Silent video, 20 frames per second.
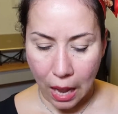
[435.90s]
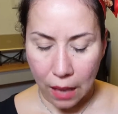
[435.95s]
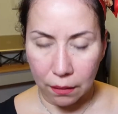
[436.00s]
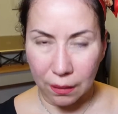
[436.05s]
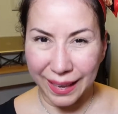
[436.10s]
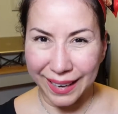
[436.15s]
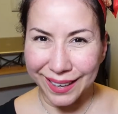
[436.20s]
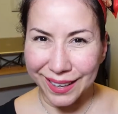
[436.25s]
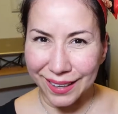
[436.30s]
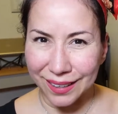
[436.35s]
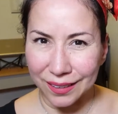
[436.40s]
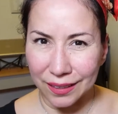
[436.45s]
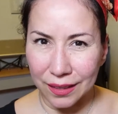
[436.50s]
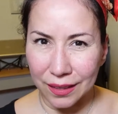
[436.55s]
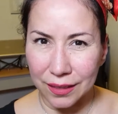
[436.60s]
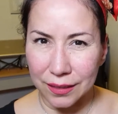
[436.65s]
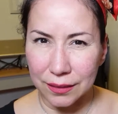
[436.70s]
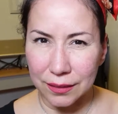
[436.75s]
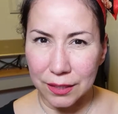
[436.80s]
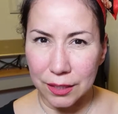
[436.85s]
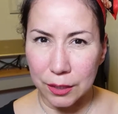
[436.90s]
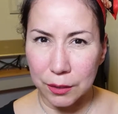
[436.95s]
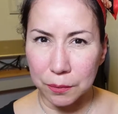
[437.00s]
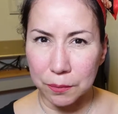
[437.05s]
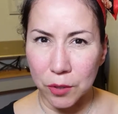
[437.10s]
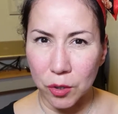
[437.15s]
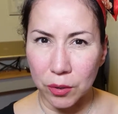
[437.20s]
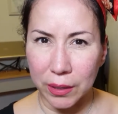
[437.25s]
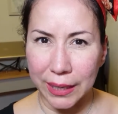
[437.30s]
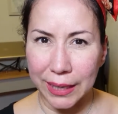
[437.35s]
like a
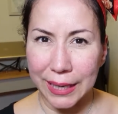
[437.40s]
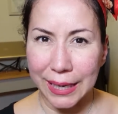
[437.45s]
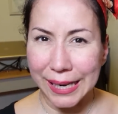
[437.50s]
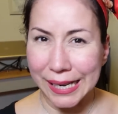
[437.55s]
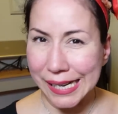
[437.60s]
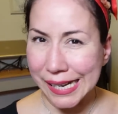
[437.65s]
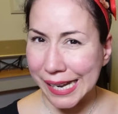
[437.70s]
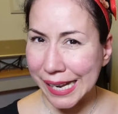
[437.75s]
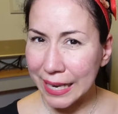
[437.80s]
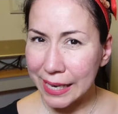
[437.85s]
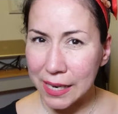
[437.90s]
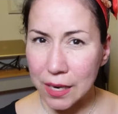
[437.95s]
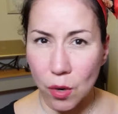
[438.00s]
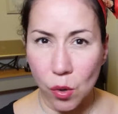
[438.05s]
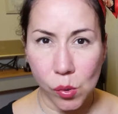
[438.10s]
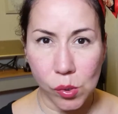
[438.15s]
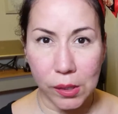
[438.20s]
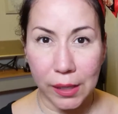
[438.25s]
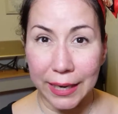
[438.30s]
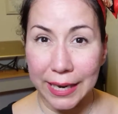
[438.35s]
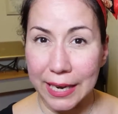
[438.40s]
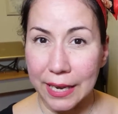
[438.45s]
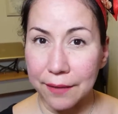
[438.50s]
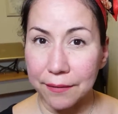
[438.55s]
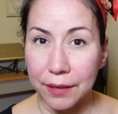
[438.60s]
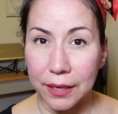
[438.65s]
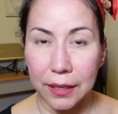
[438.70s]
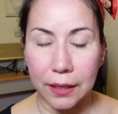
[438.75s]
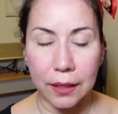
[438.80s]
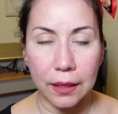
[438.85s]
smoky eye, or
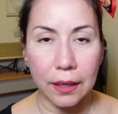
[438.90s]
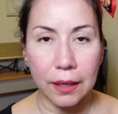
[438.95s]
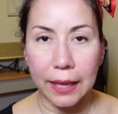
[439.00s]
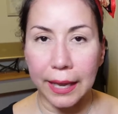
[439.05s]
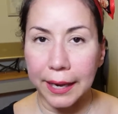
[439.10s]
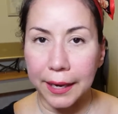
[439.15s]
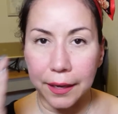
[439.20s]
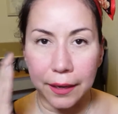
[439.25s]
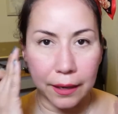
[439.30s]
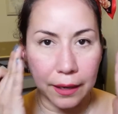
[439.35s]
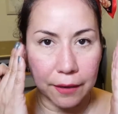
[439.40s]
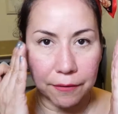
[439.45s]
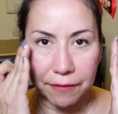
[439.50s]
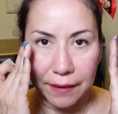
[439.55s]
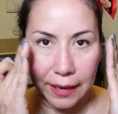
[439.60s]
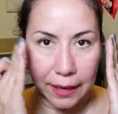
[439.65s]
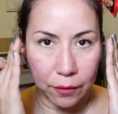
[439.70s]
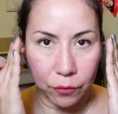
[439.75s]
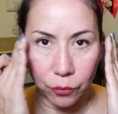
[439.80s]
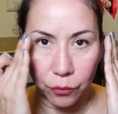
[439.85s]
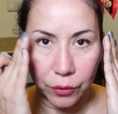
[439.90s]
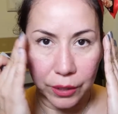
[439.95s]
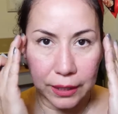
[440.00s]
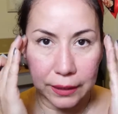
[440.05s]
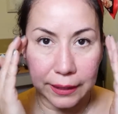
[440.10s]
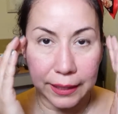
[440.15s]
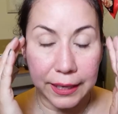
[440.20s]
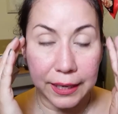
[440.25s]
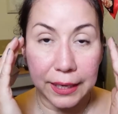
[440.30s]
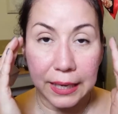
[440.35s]
even like if I
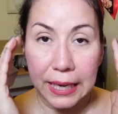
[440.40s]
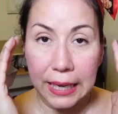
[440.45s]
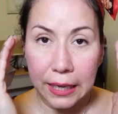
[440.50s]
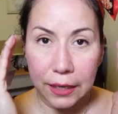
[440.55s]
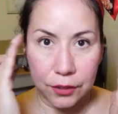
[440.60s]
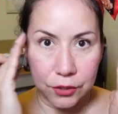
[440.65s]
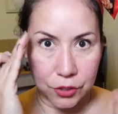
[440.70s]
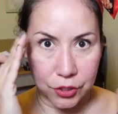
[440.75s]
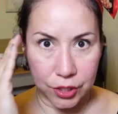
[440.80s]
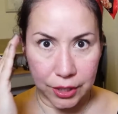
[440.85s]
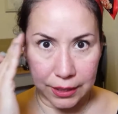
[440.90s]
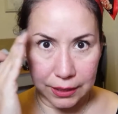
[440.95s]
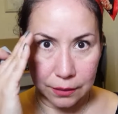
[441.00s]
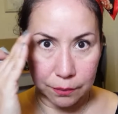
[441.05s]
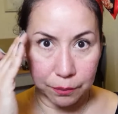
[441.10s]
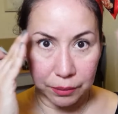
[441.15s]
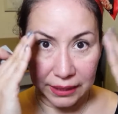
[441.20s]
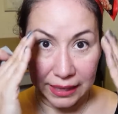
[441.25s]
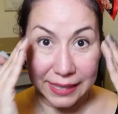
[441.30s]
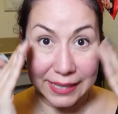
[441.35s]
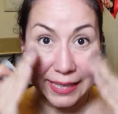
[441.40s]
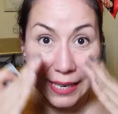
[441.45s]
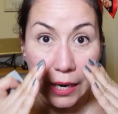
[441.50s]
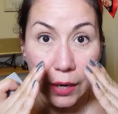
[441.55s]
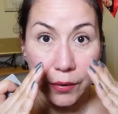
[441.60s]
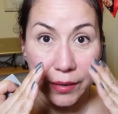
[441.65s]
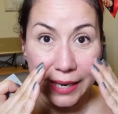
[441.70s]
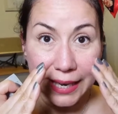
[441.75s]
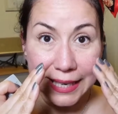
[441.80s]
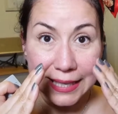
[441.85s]
really just blend it
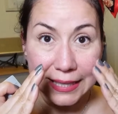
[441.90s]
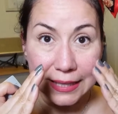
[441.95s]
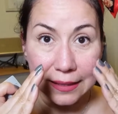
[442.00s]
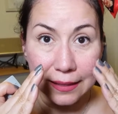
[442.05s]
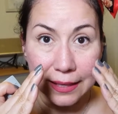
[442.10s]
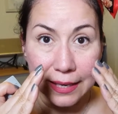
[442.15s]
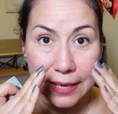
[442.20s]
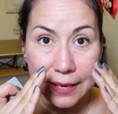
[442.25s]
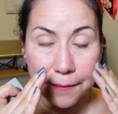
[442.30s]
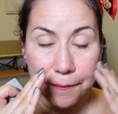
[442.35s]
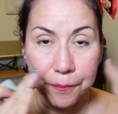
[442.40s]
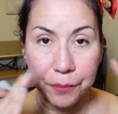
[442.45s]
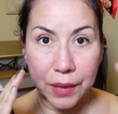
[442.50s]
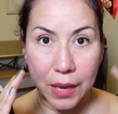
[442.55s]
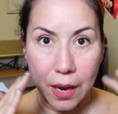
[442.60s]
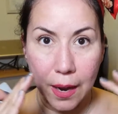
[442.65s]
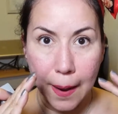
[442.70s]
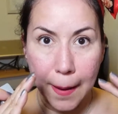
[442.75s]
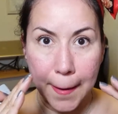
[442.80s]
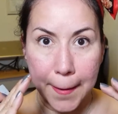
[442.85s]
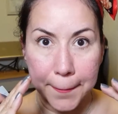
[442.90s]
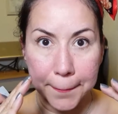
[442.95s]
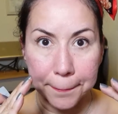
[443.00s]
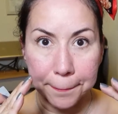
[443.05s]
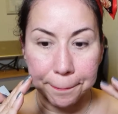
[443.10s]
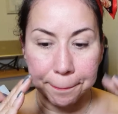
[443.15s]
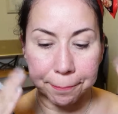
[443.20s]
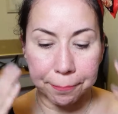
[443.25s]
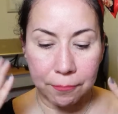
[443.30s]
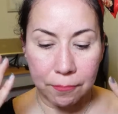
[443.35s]
out nicely,
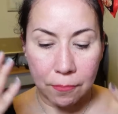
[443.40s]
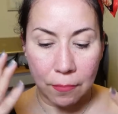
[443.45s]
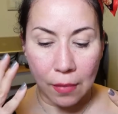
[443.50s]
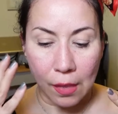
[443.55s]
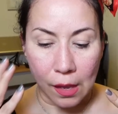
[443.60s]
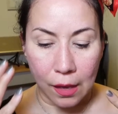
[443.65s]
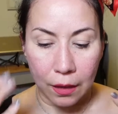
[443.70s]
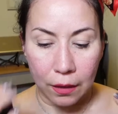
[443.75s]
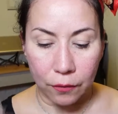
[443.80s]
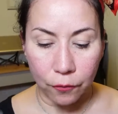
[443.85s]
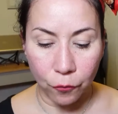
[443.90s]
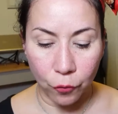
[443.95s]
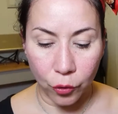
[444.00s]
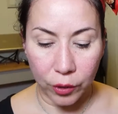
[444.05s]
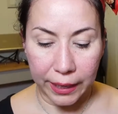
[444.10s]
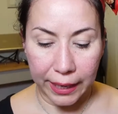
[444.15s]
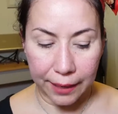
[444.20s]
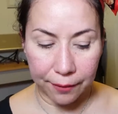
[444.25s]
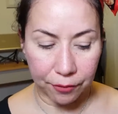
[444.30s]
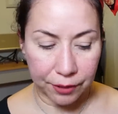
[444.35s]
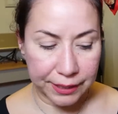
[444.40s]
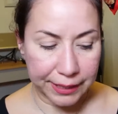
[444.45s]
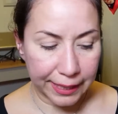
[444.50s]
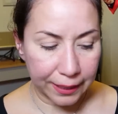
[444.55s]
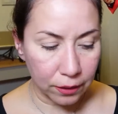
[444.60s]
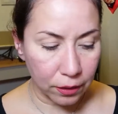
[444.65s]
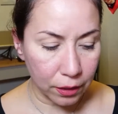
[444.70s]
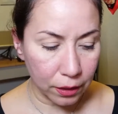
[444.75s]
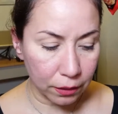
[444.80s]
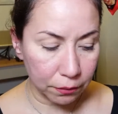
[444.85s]
um, for an everyday
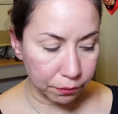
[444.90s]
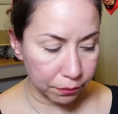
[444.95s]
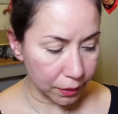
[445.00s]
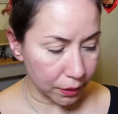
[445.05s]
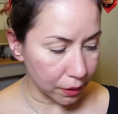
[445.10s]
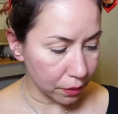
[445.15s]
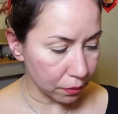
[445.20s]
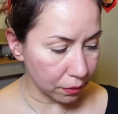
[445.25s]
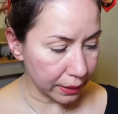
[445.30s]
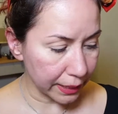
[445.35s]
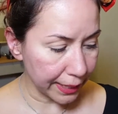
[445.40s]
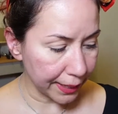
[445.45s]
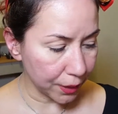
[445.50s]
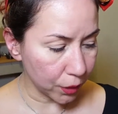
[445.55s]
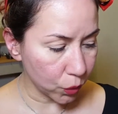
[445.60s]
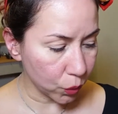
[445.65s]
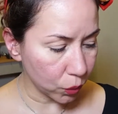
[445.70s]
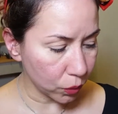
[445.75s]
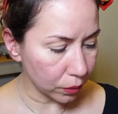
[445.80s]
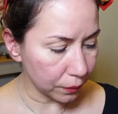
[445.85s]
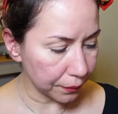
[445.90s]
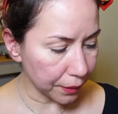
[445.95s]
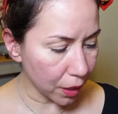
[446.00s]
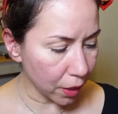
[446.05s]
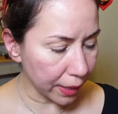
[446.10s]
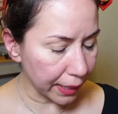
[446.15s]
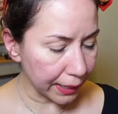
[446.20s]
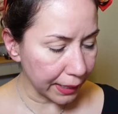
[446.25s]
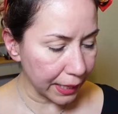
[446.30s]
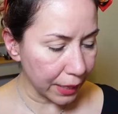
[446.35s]
look, so kind of cool. All
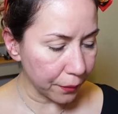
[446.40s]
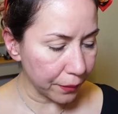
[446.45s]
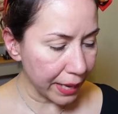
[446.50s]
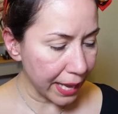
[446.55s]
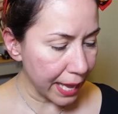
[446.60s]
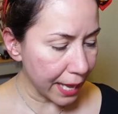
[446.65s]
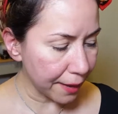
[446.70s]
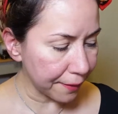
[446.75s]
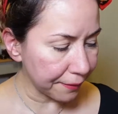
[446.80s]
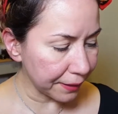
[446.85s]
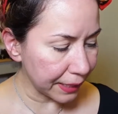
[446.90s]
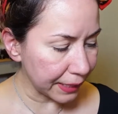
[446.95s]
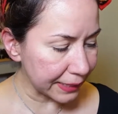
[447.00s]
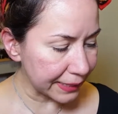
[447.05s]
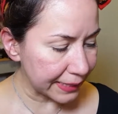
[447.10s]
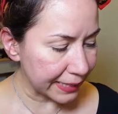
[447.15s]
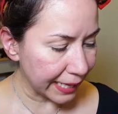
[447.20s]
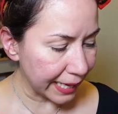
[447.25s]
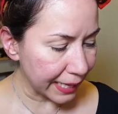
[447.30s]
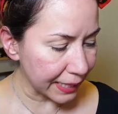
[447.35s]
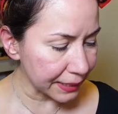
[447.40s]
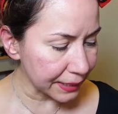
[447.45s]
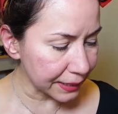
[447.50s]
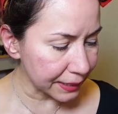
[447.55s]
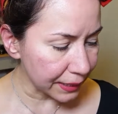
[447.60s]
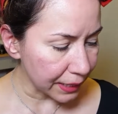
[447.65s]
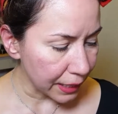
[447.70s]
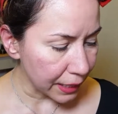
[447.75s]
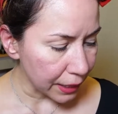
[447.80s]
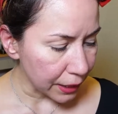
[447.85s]
right, now we have
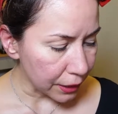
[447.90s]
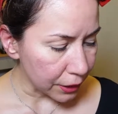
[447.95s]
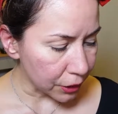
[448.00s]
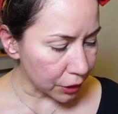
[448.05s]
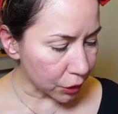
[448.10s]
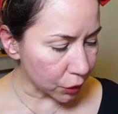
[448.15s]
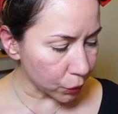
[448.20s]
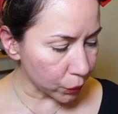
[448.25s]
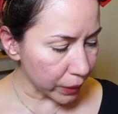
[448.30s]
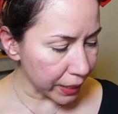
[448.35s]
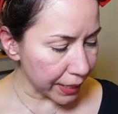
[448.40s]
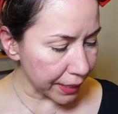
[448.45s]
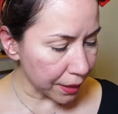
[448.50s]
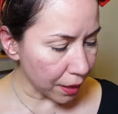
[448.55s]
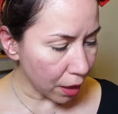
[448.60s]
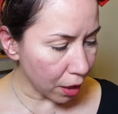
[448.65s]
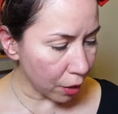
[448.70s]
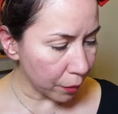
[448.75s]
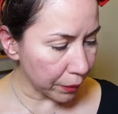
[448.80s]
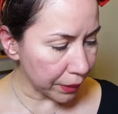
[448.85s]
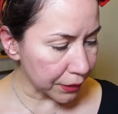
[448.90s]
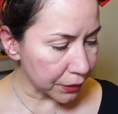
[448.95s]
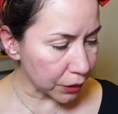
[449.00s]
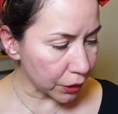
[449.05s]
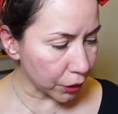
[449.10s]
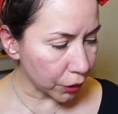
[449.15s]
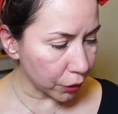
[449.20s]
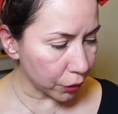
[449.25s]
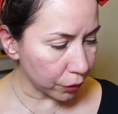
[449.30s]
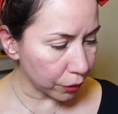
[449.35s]
Ades Sweet
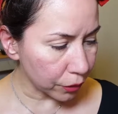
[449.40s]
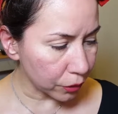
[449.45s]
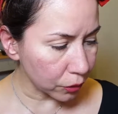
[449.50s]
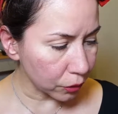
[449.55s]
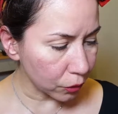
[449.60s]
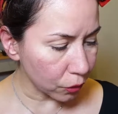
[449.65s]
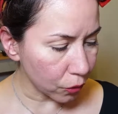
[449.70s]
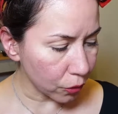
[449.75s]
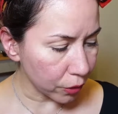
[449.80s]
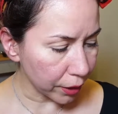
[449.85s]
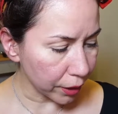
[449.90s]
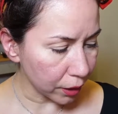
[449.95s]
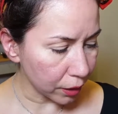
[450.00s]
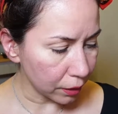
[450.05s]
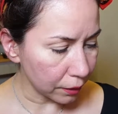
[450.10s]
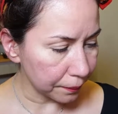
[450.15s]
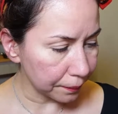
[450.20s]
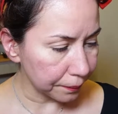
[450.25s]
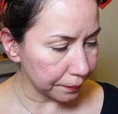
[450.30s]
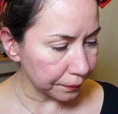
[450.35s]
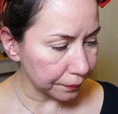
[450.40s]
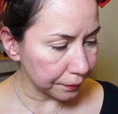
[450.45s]
Almond Cuticle Oil.